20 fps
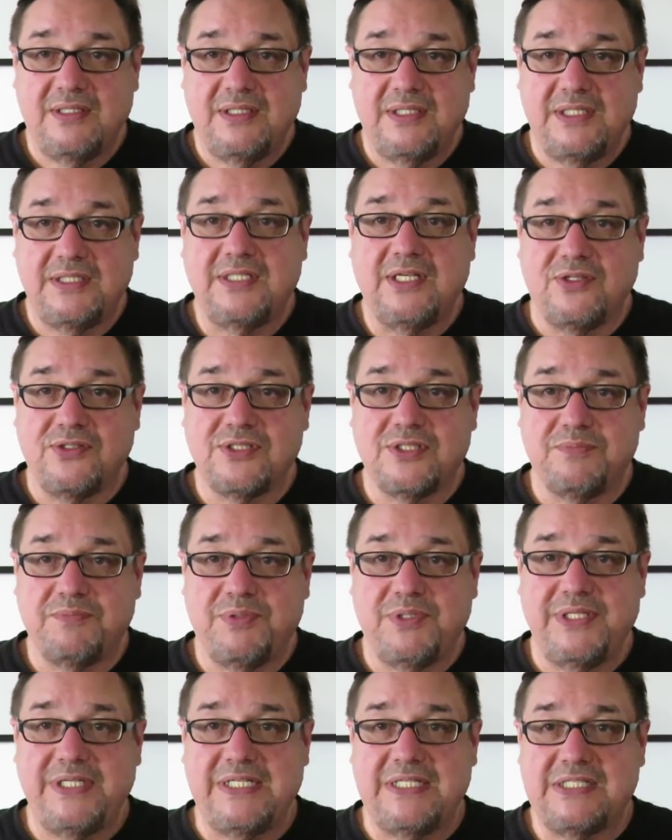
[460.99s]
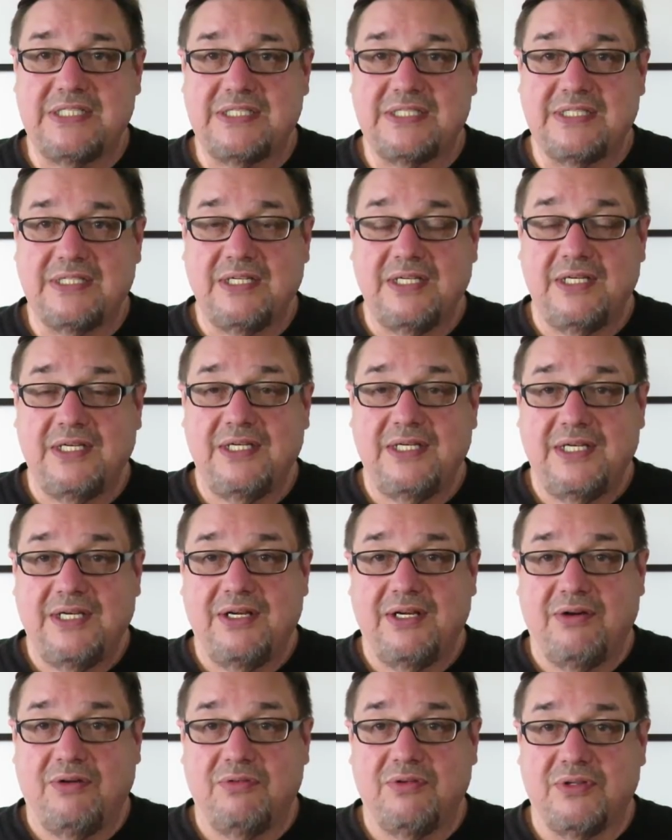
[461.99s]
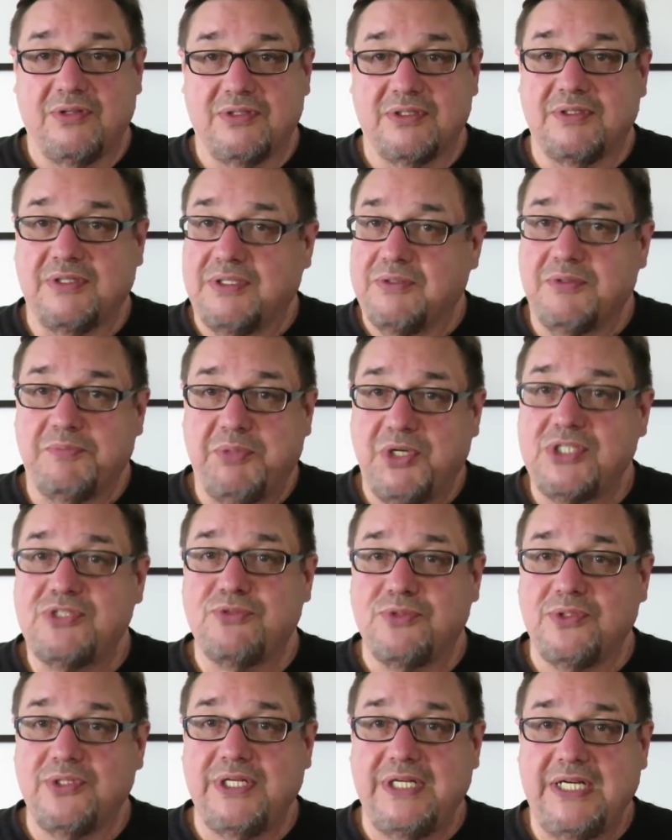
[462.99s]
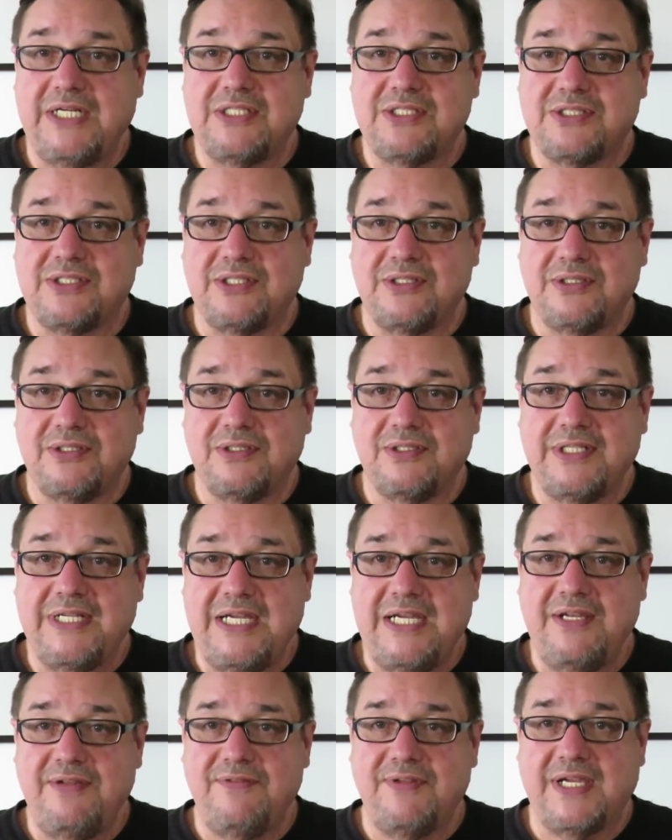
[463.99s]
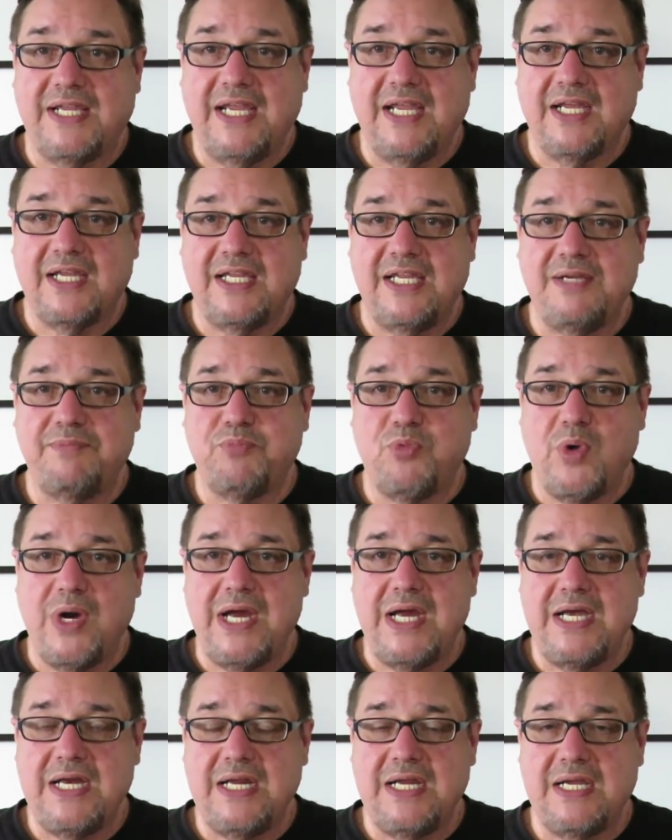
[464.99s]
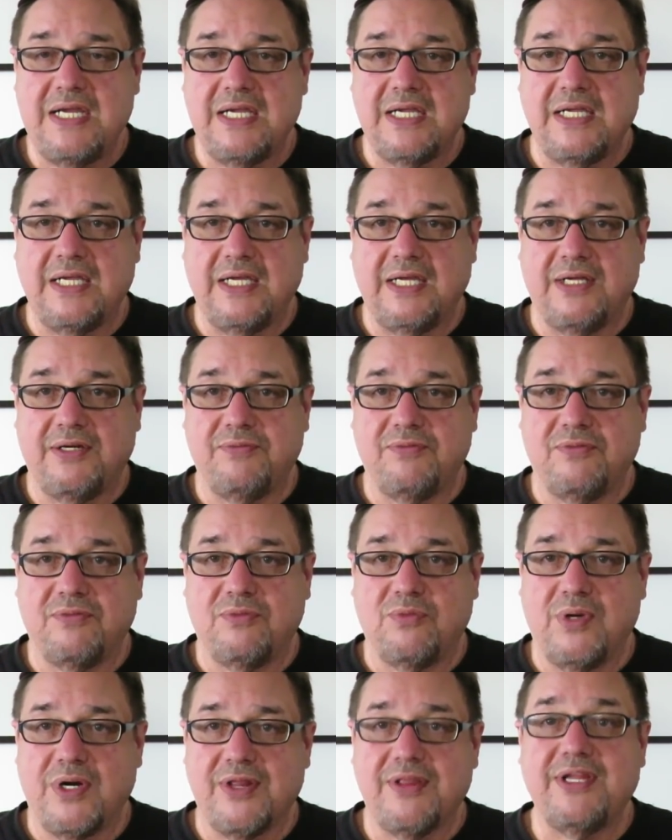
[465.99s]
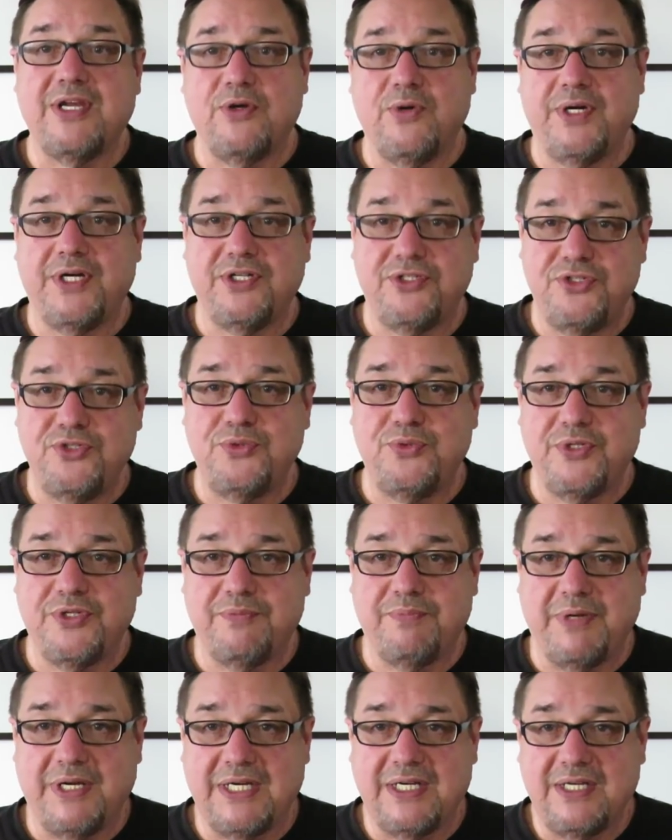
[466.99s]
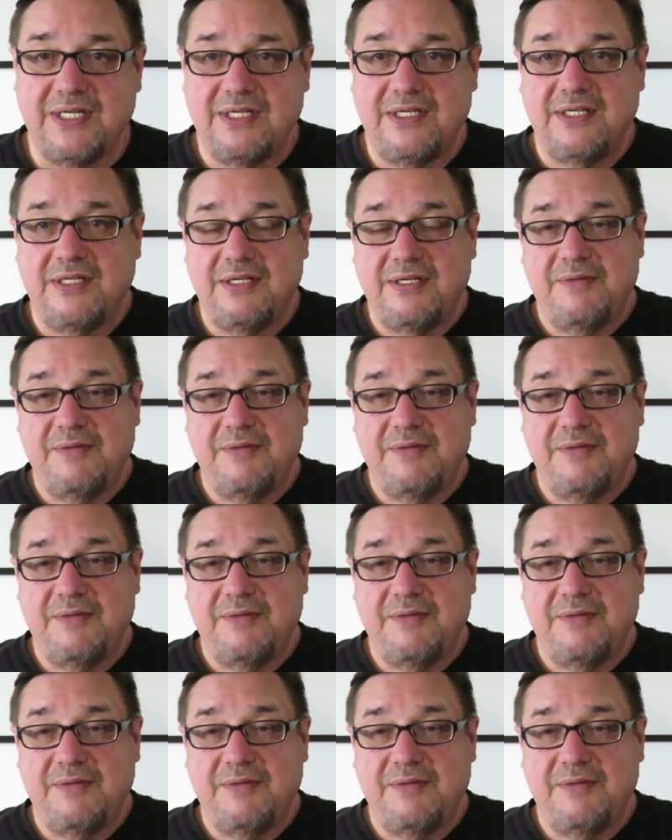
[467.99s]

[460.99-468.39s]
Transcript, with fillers: He tells the police, the bus really needs to leave, it can't keep waiting, and what are they going to do with me?